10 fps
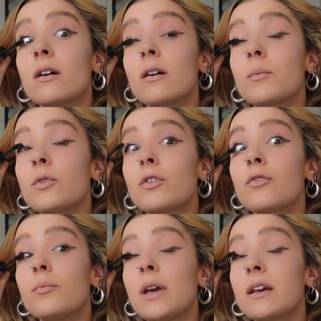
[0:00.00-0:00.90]
I'm sort of
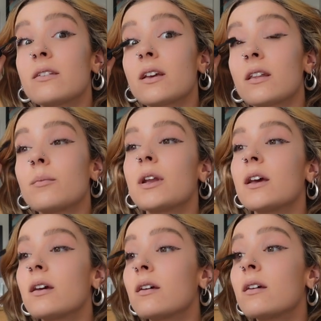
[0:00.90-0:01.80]
mixing at the
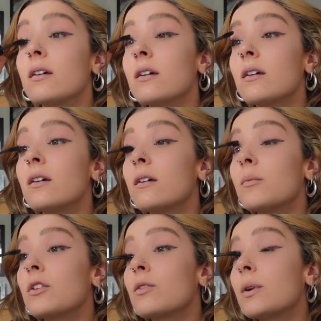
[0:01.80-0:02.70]
minute
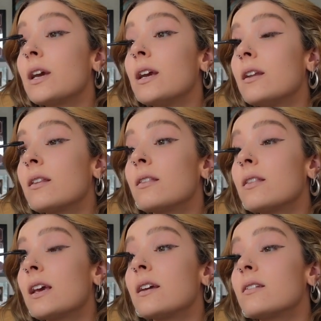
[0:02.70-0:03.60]
between
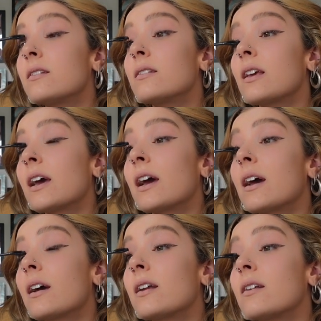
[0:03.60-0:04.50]
this
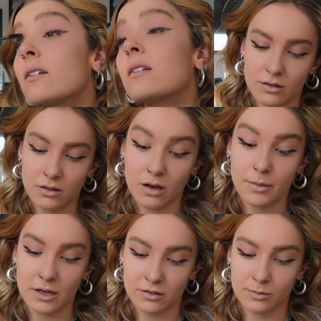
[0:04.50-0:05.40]
and
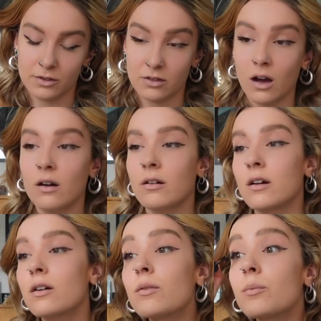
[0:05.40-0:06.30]
Climax
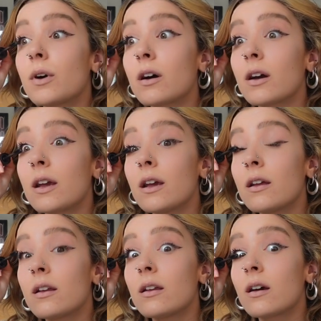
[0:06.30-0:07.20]
Mascara by
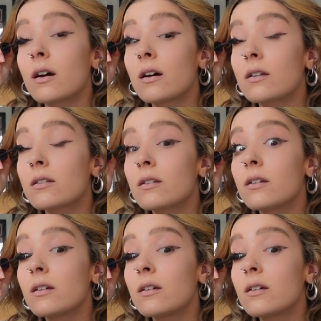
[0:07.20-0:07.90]
NARS.